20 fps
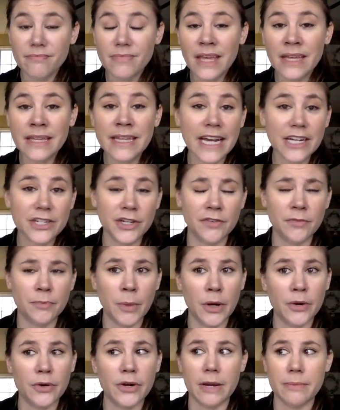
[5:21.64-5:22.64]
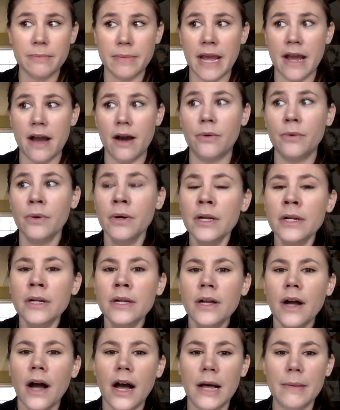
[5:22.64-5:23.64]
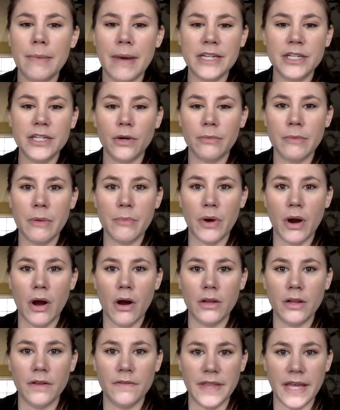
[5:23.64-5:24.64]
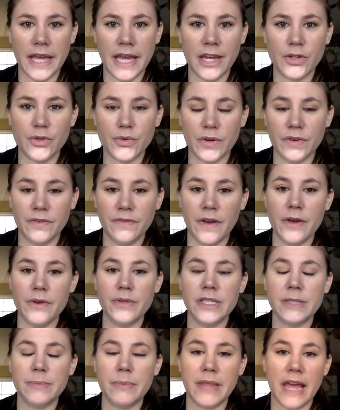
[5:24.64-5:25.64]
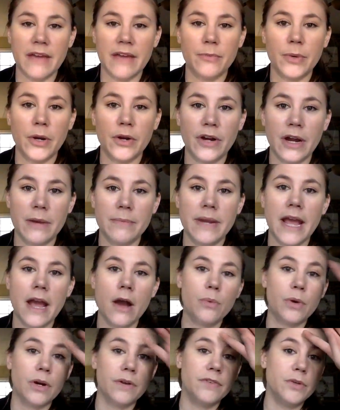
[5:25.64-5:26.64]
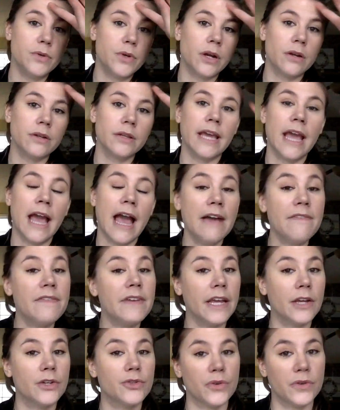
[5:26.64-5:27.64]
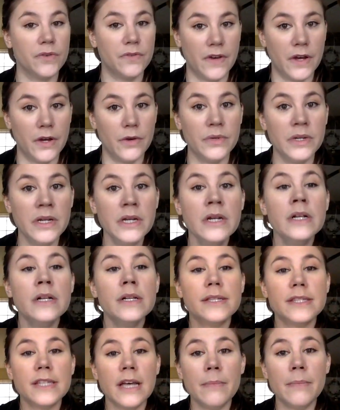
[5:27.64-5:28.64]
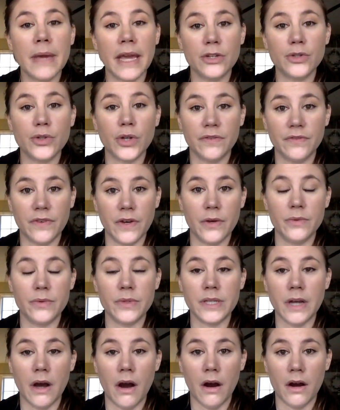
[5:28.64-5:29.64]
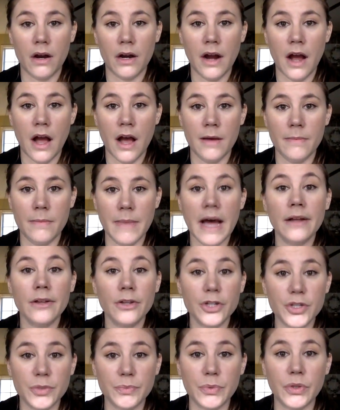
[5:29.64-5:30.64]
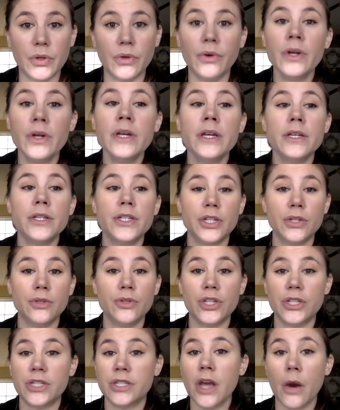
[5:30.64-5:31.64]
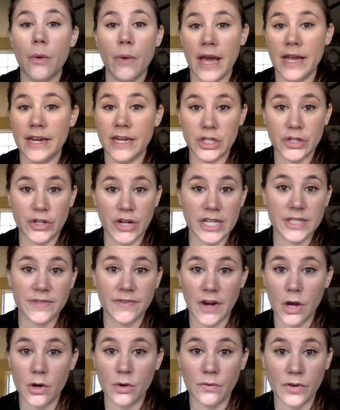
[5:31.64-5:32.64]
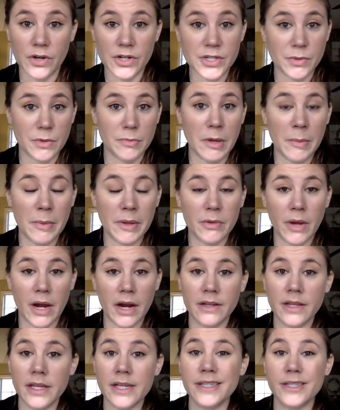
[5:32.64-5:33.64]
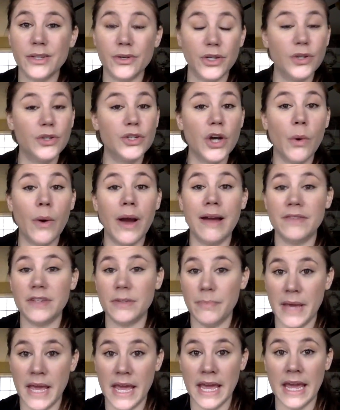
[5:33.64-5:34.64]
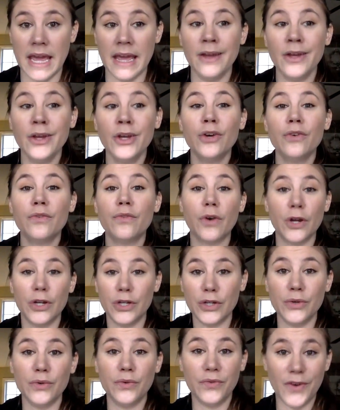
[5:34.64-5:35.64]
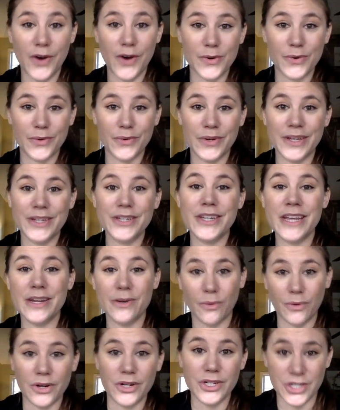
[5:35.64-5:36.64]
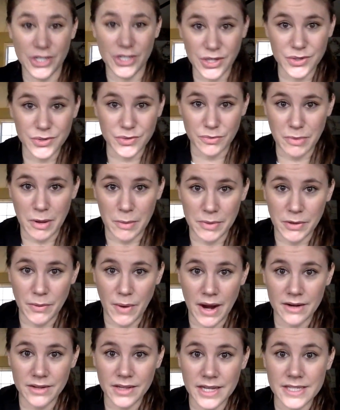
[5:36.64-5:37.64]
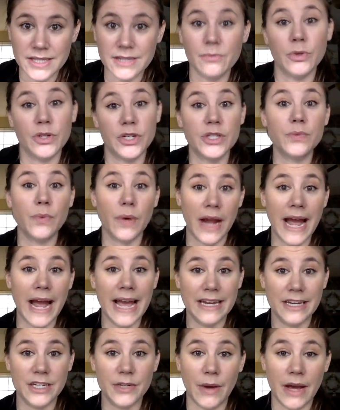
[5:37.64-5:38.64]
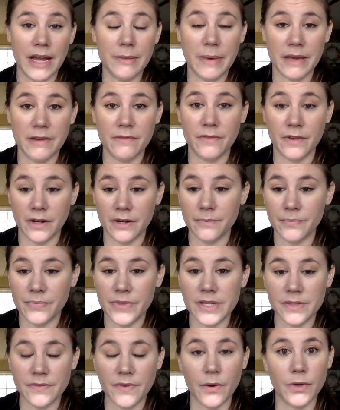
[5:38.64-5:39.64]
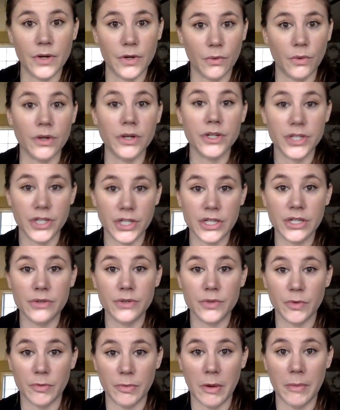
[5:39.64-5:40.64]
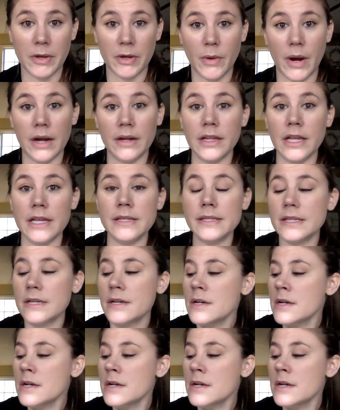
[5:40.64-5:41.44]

they actually have a program now. I don't remember all of the Android phones, but they have a program now where if you currently have an Android phone, some Android phones are eligible to just go ahead and transfer over to Republic Wireless. So you don't have to pay for a new phone in order to use Republic Wireless, which is what I had to do. I had to pay for this phone in order to use Republic Wireless,